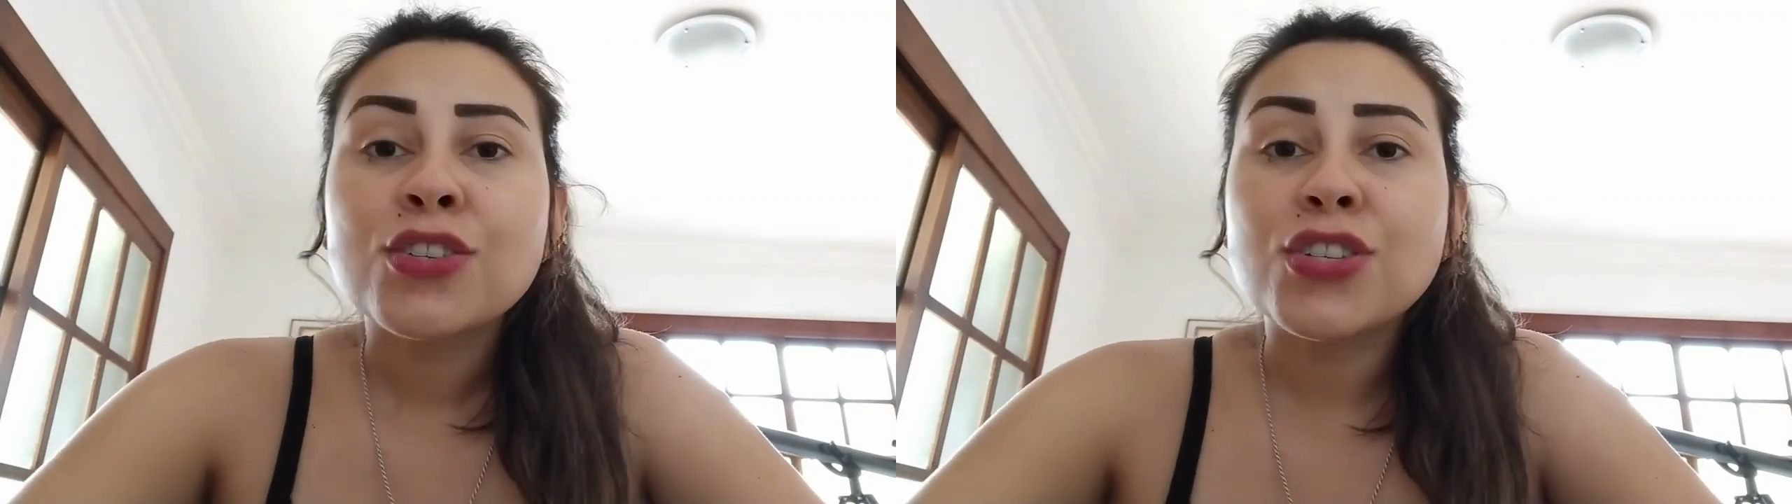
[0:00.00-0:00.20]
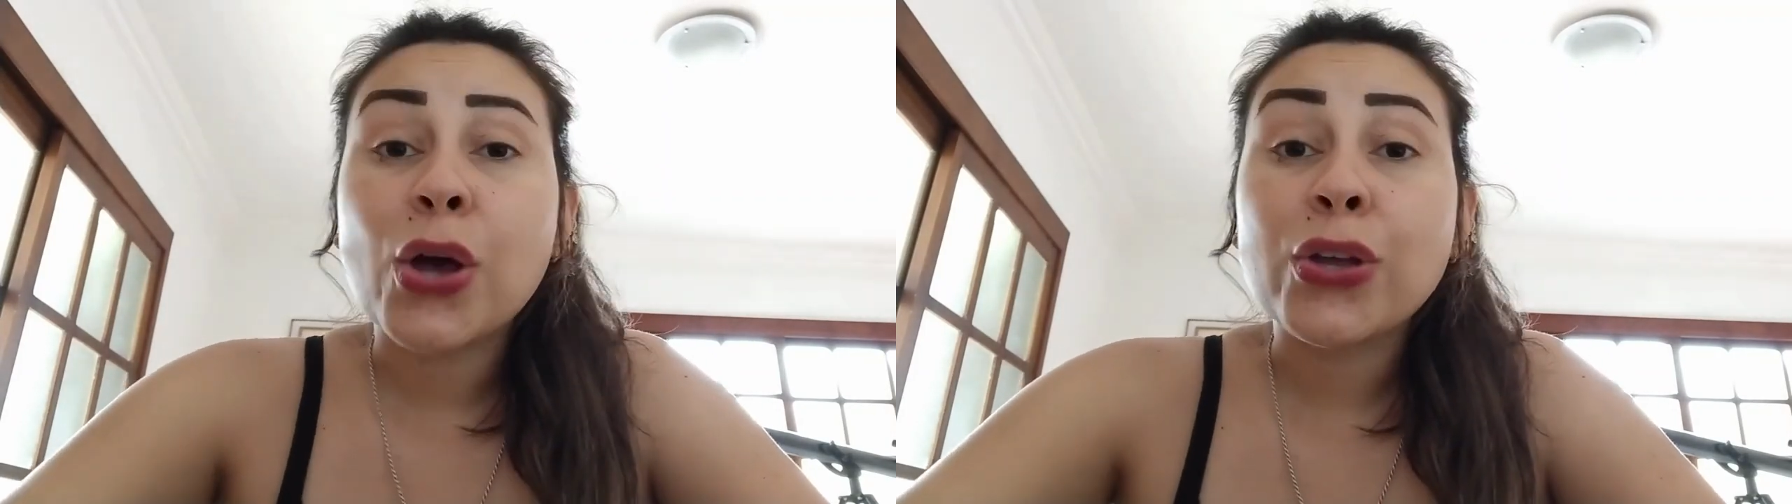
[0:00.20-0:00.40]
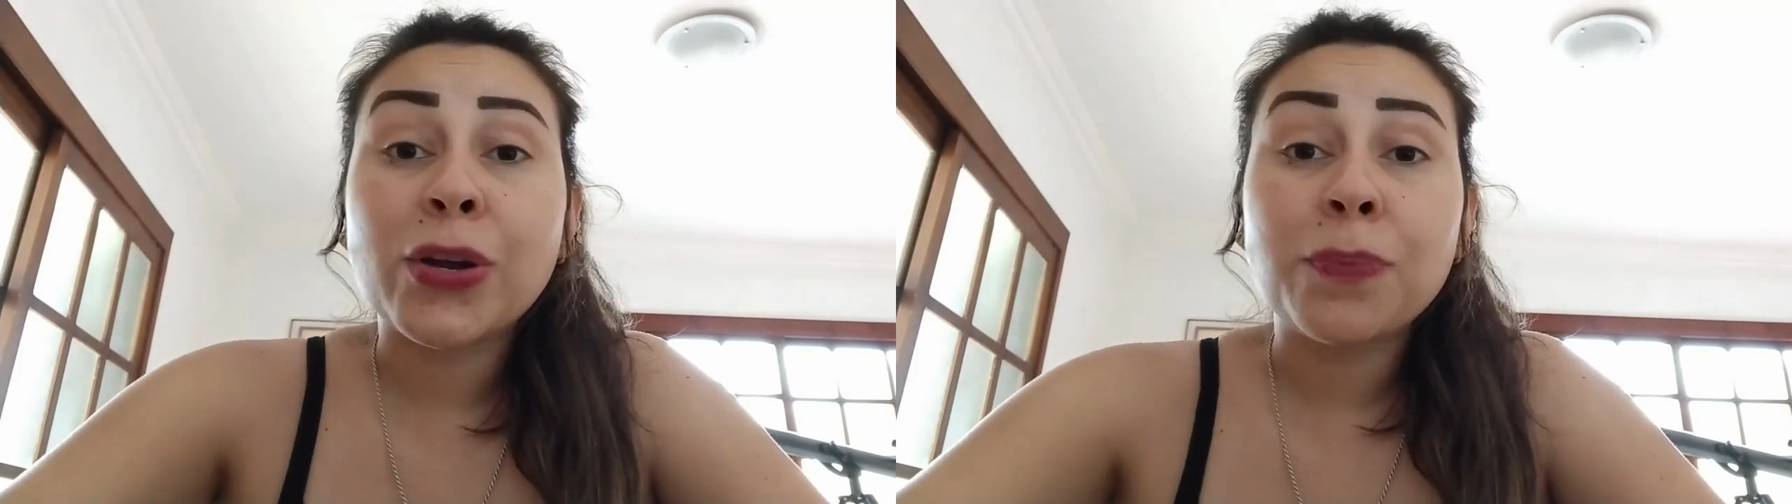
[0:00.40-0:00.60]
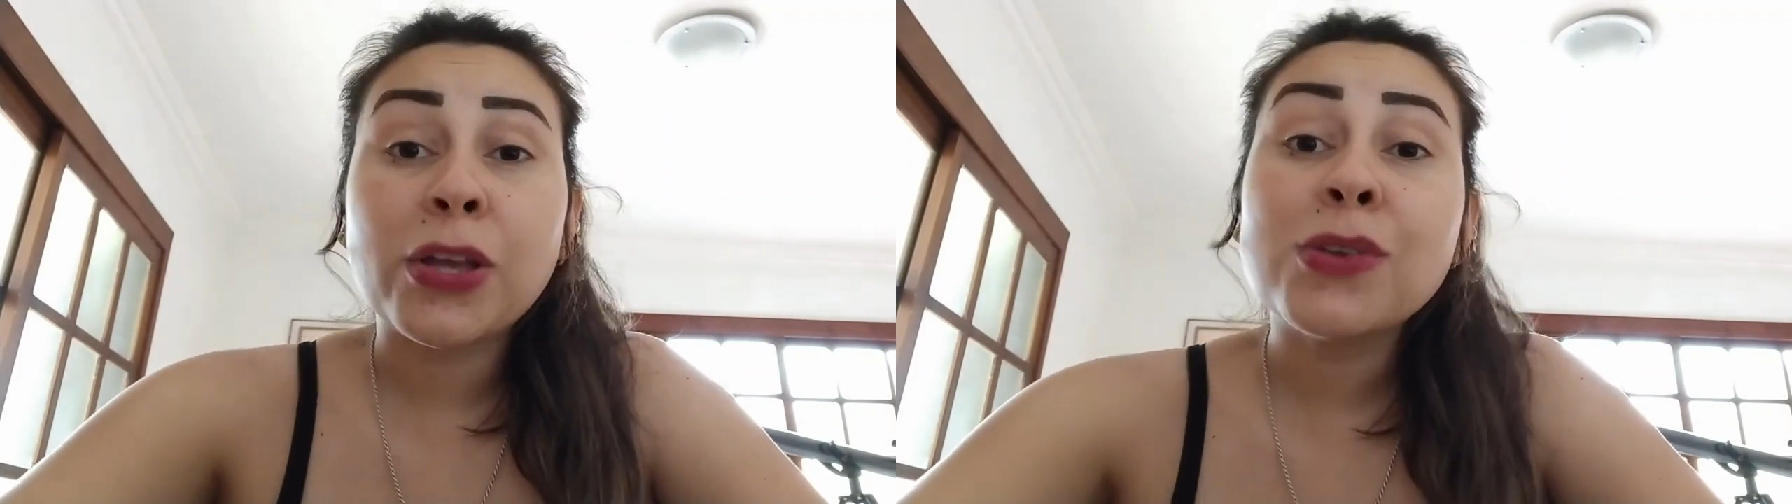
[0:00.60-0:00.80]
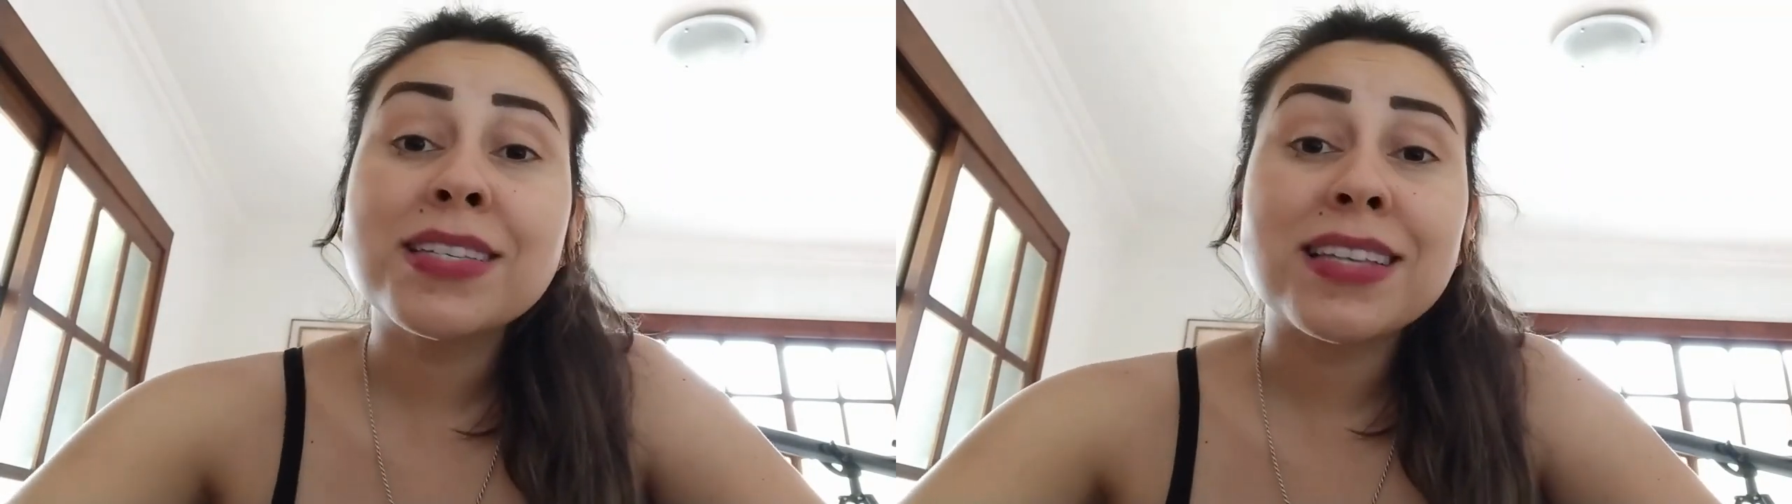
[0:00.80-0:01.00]
So your
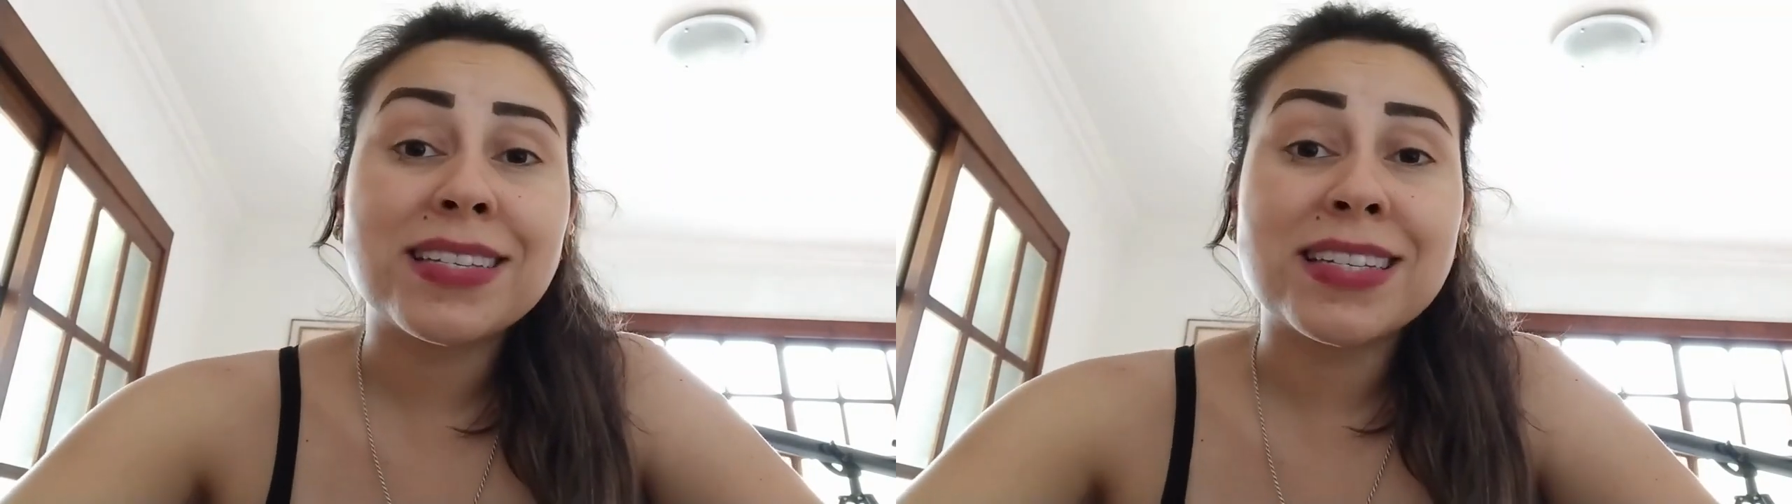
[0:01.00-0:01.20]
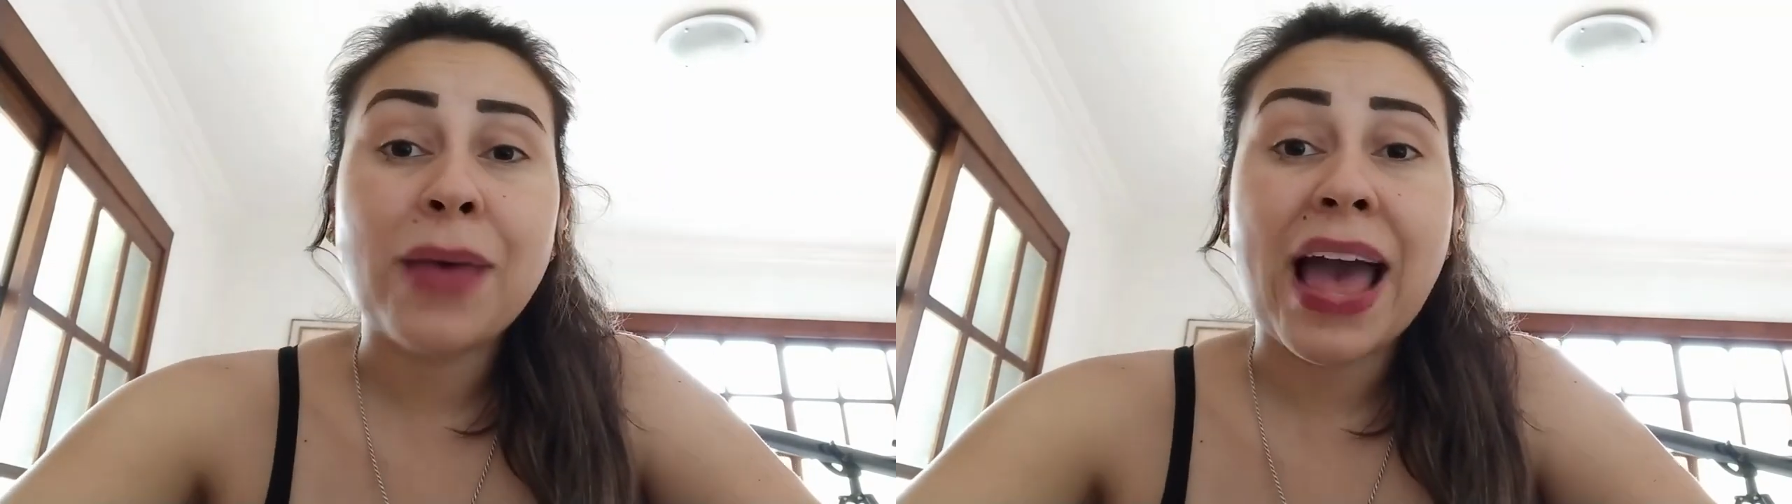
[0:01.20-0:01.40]
immune system